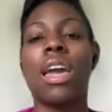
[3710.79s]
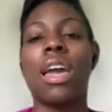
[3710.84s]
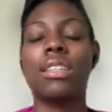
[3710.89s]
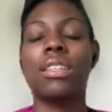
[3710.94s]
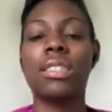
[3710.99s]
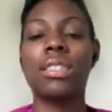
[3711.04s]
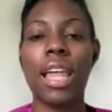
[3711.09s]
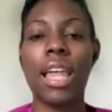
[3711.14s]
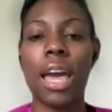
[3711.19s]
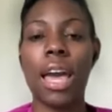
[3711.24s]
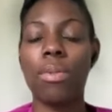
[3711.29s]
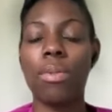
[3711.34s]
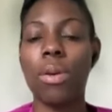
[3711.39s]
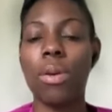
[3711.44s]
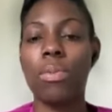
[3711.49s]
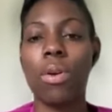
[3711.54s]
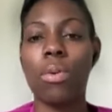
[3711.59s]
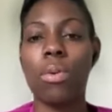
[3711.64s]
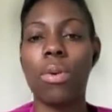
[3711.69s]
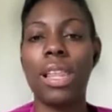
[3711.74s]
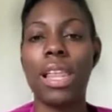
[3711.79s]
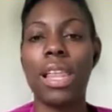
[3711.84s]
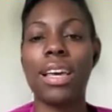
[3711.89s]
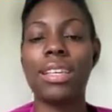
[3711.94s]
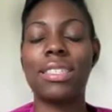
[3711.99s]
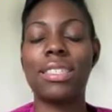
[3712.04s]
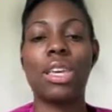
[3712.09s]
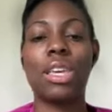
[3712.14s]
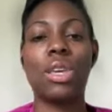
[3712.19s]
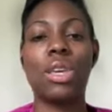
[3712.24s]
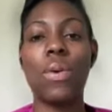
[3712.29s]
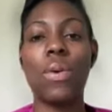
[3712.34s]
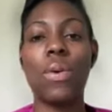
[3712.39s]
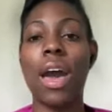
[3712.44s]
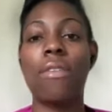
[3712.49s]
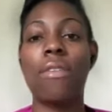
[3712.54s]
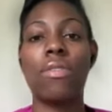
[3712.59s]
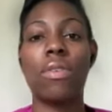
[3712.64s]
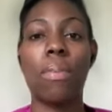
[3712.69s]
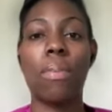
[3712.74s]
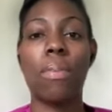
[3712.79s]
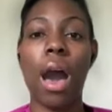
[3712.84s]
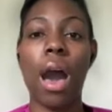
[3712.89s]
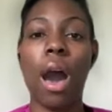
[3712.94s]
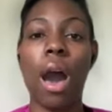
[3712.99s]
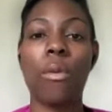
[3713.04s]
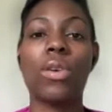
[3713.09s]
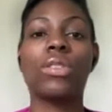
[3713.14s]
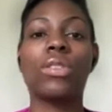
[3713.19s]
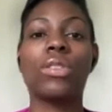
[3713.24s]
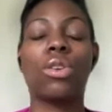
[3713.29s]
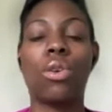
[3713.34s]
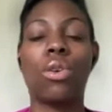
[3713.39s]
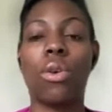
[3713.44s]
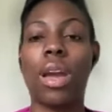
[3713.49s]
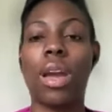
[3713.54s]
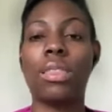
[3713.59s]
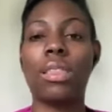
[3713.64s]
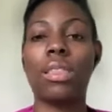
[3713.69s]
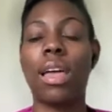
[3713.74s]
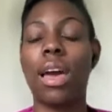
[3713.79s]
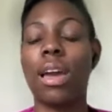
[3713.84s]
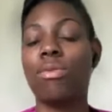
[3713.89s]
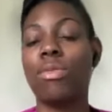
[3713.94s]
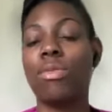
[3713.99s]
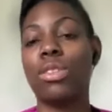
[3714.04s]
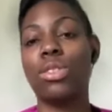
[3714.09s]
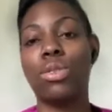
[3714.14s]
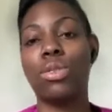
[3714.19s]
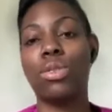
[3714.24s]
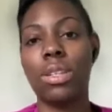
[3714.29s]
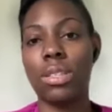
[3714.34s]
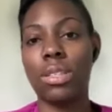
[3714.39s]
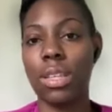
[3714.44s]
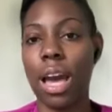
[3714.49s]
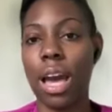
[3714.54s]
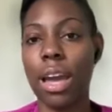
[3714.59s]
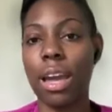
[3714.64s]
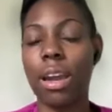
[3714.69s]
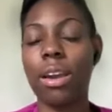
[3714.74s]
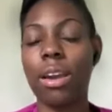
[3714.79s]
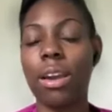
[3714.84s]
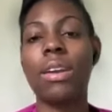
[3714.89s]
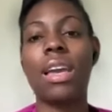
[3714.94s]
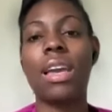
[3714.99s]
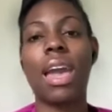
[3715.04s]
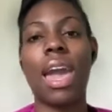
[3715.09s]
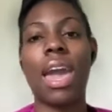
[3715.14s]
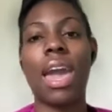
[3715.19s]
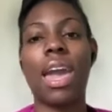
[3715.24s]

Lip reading: And just allowing people to realize that you have the power to create the life that you desire.